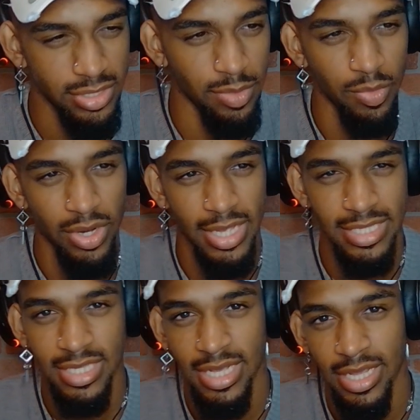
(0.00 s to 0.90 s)
Someone
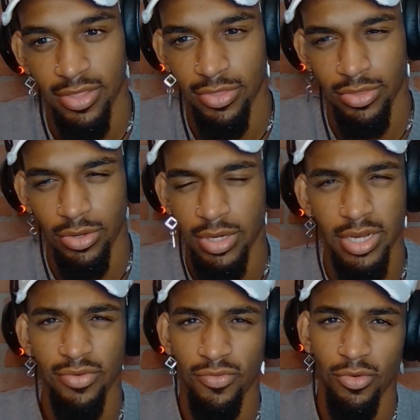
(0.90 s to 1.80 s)
gets like
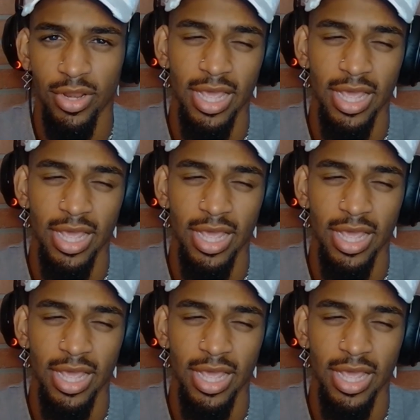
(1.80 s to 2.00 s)
30 to 40